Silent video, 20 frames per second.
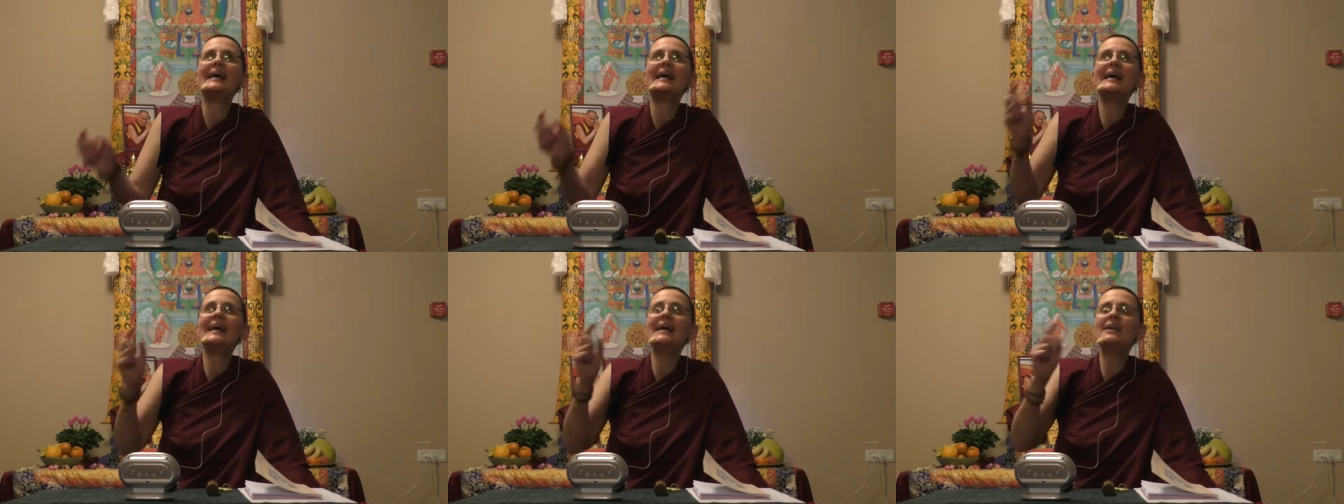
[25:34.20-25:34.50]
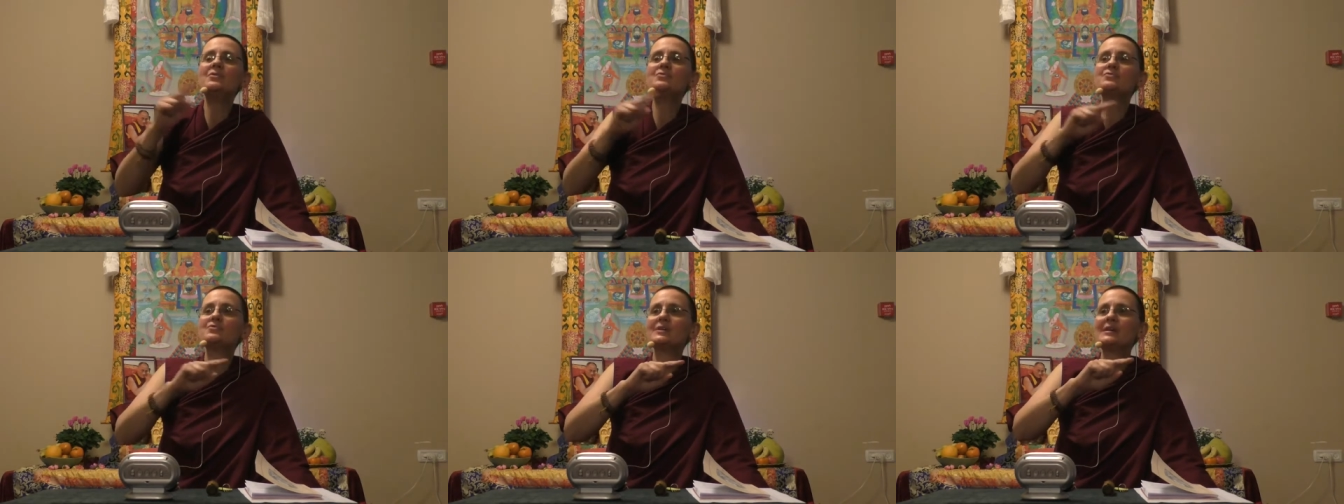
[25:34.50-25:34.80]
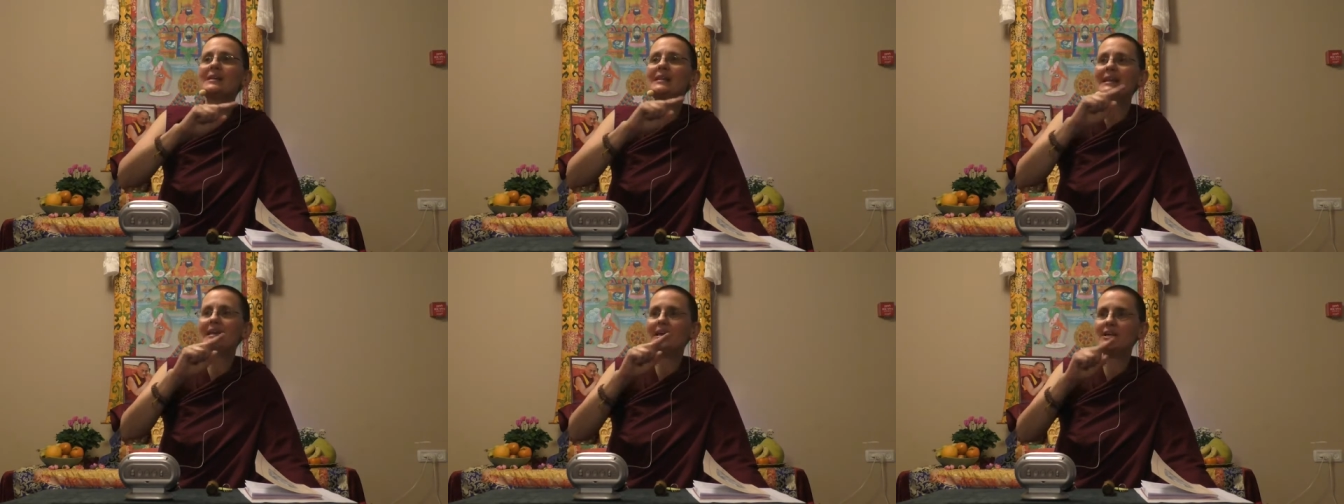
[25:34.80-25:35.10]
in
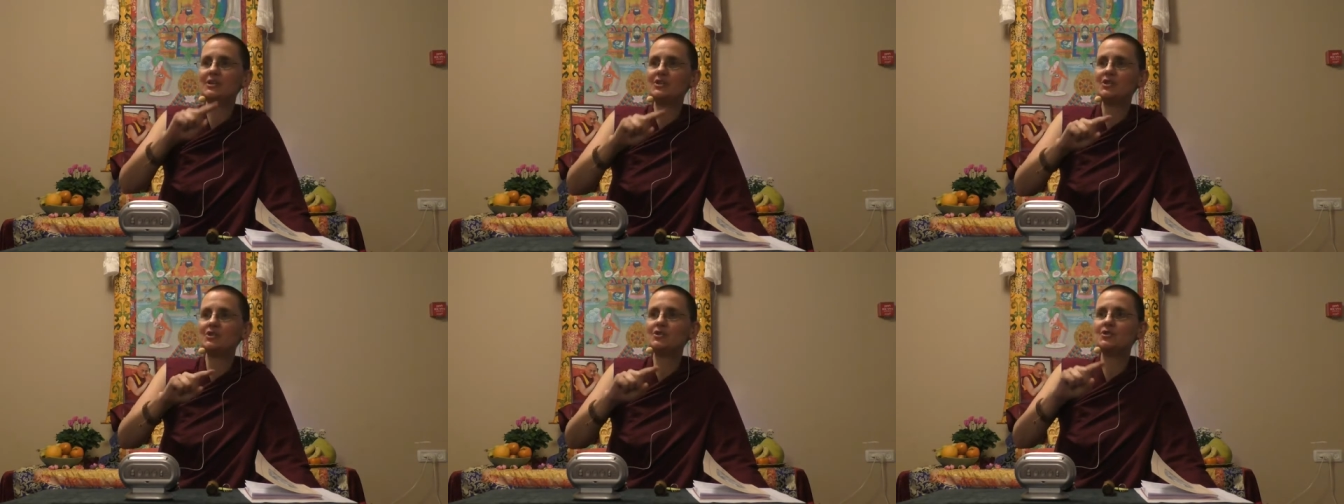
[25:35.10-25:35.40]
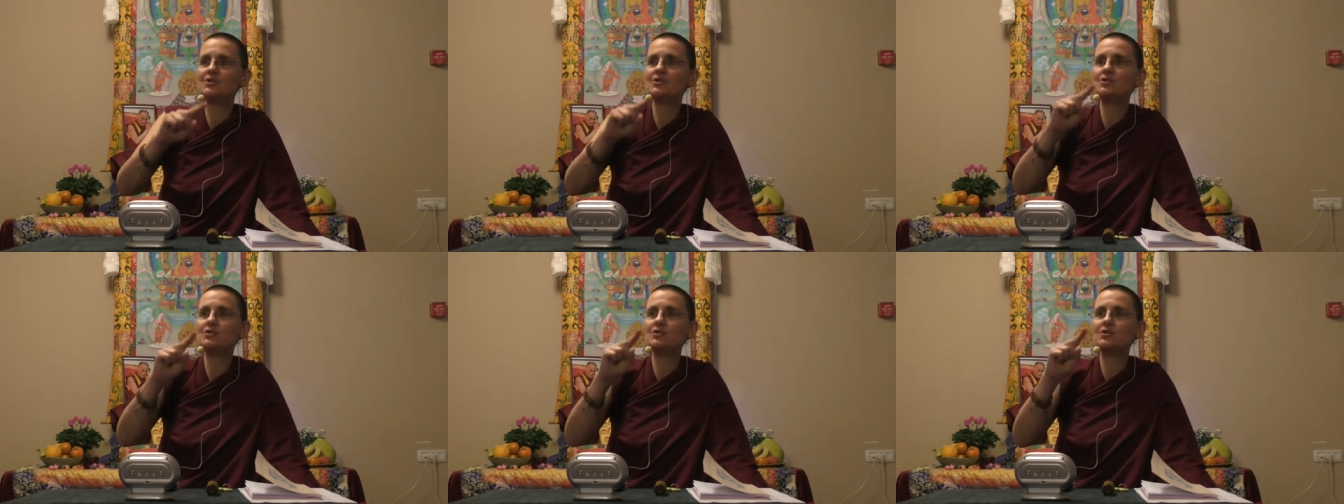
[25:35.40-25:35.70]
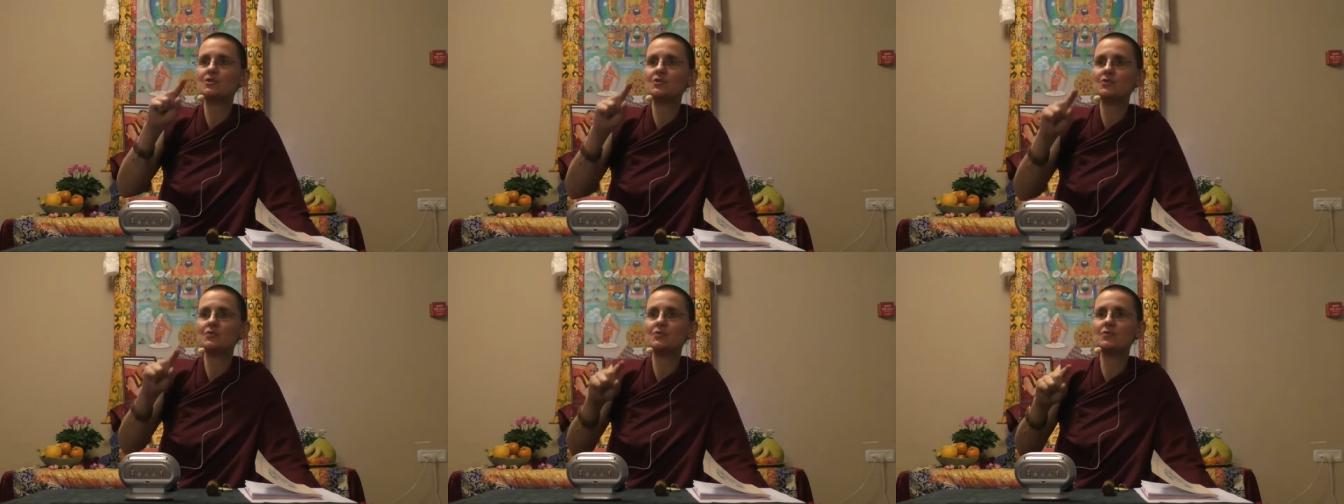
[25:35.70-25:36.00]
relation
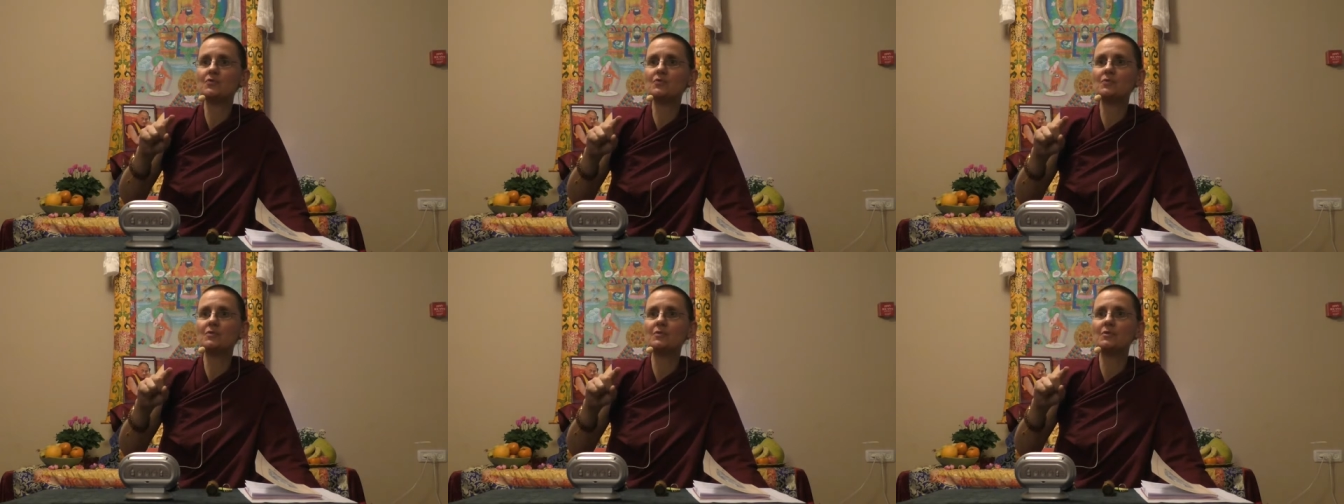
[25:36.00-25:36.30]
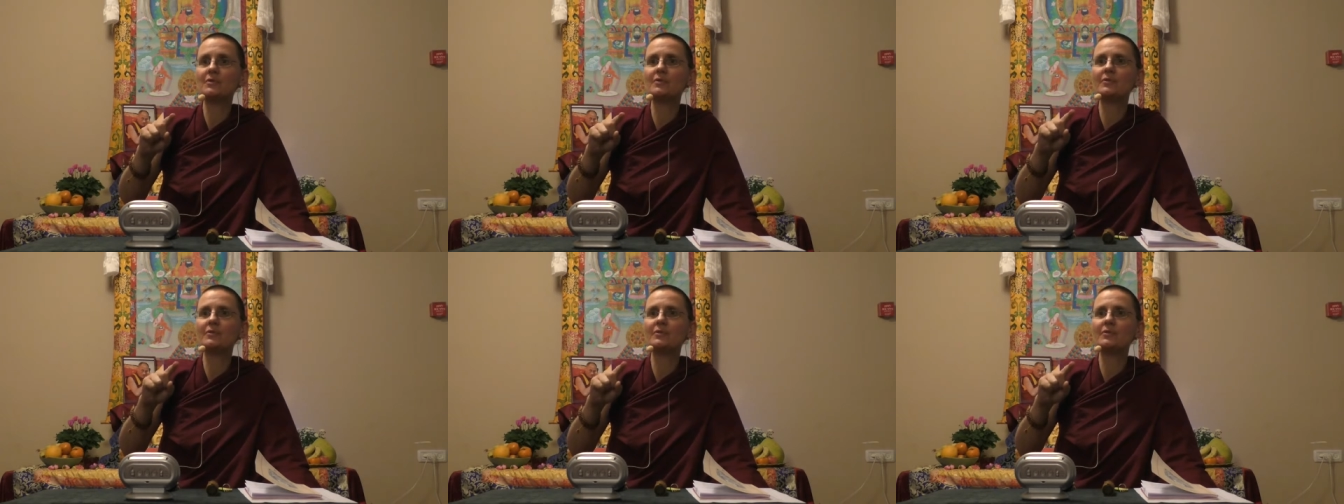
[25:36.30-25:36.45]
to,